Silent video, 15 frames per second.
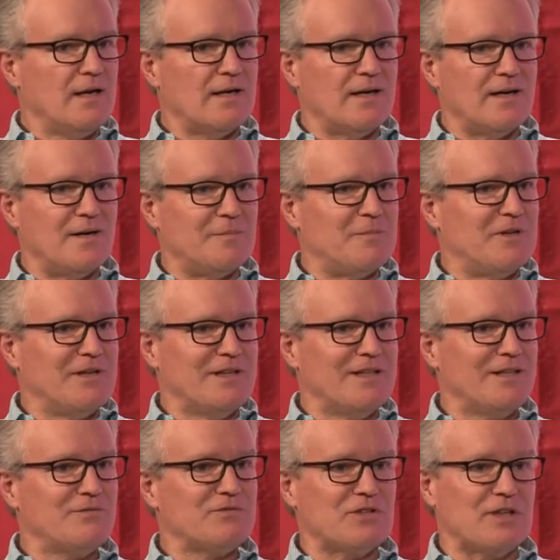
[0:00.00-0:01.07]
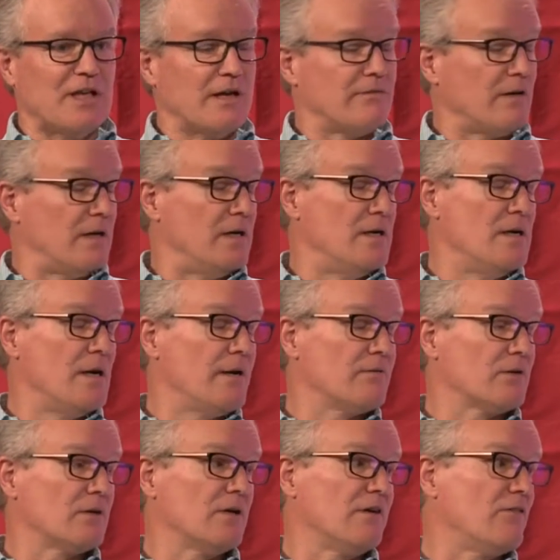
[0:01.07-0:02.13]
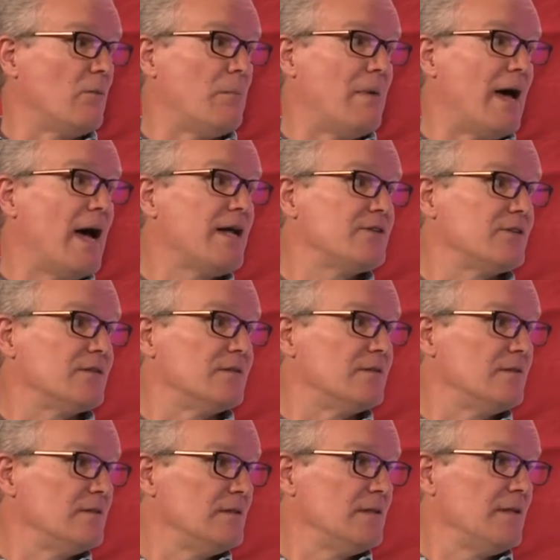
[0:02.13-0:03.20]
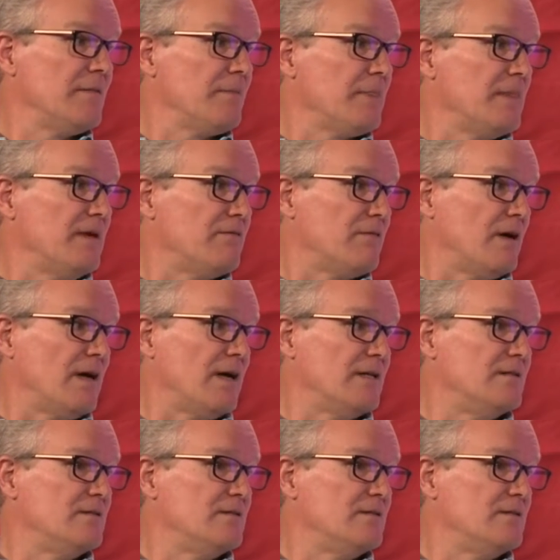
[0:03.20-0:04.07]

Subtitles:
a life I never could have imagined if I